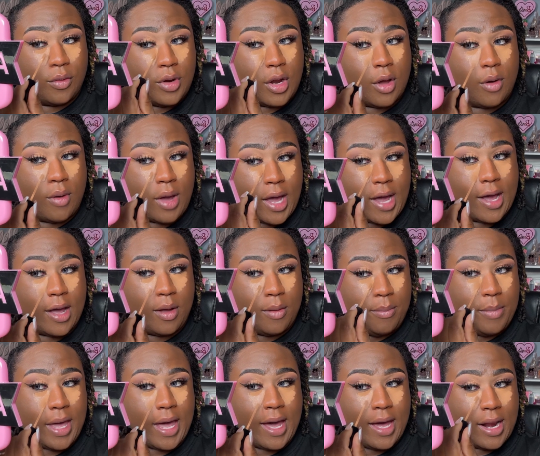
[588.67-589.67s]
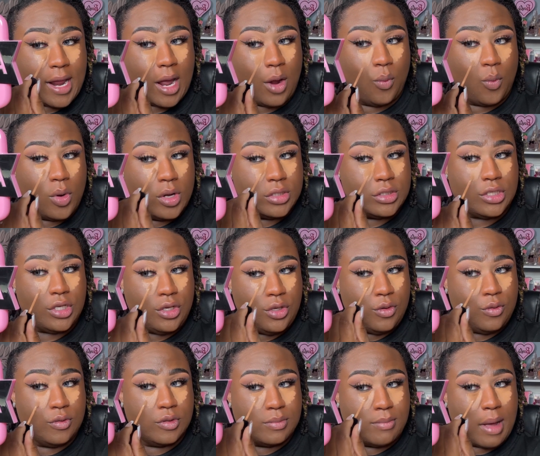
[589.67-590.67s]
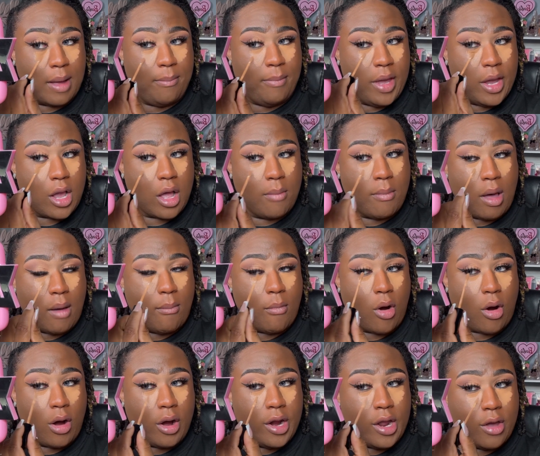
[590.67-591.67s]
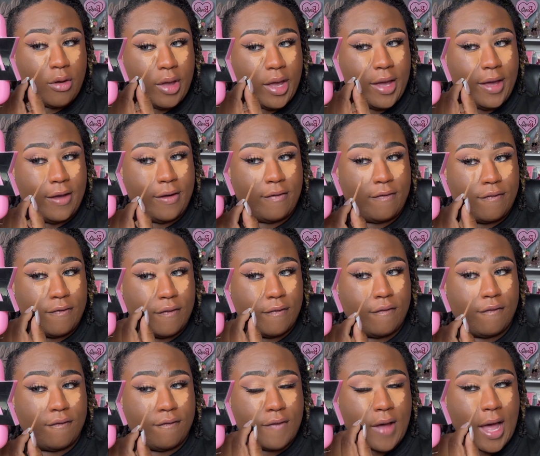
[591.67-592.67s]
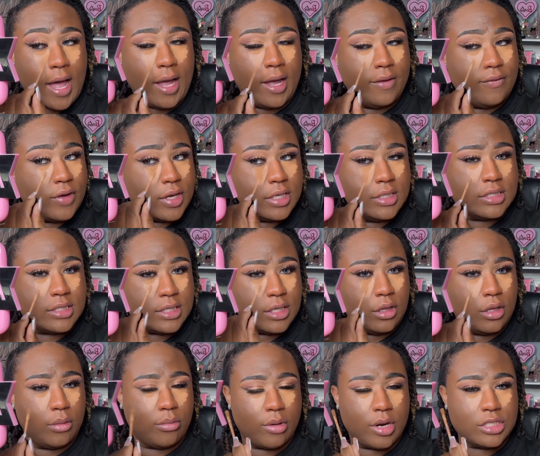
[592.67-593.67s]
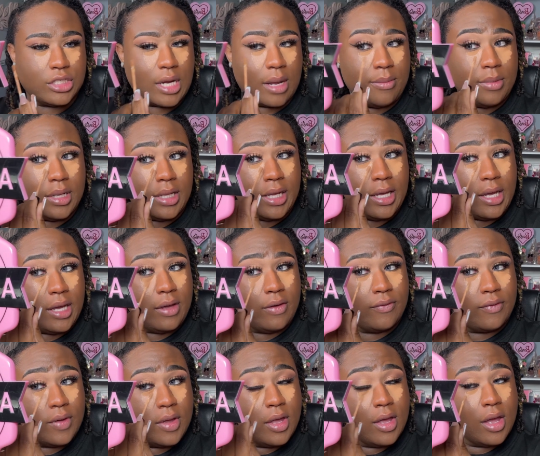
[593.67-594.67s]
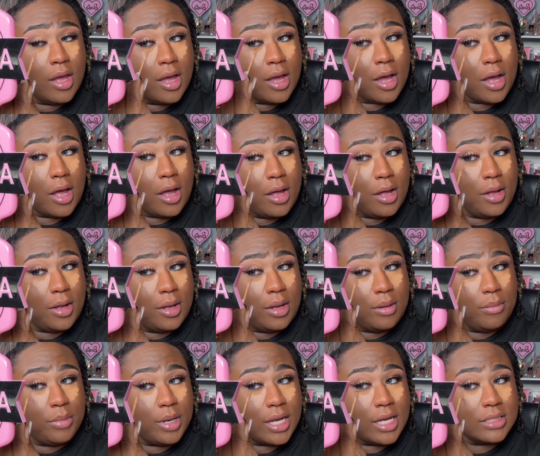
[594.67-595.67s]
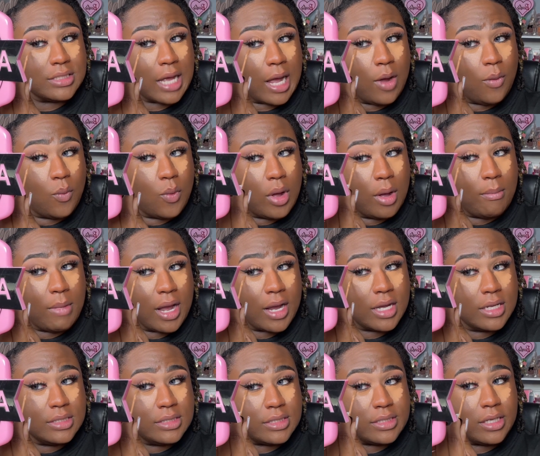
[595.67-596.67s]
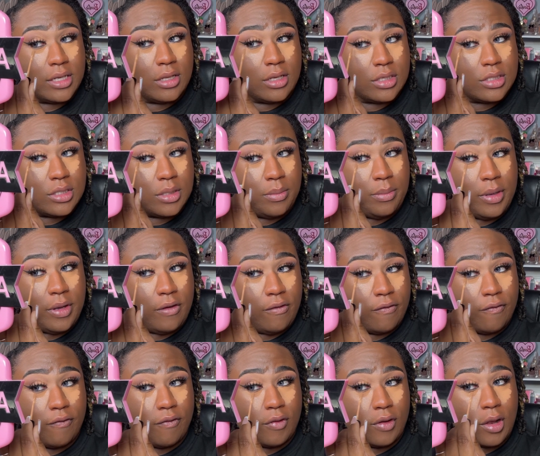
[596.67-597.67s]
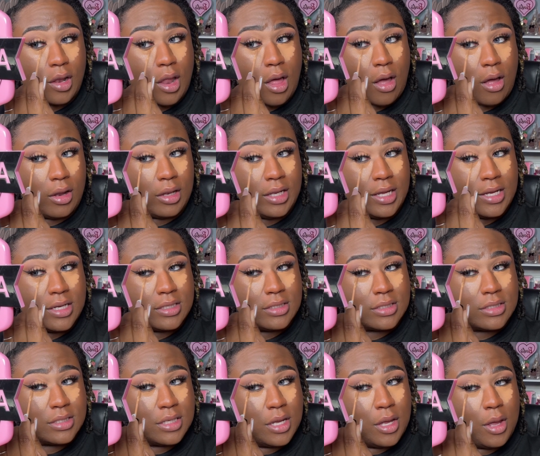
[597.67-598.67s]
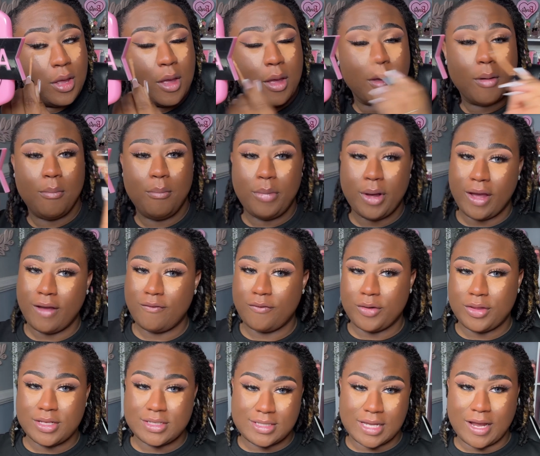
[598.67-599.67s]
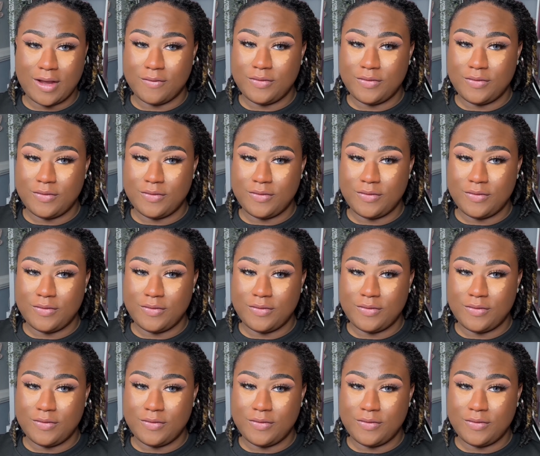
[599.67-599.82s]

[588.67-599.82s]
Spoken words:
know how bad I want to use my Makeup by Mario F5 concealer brush, I believe. because I want my concealer to be flawless. But for the sake of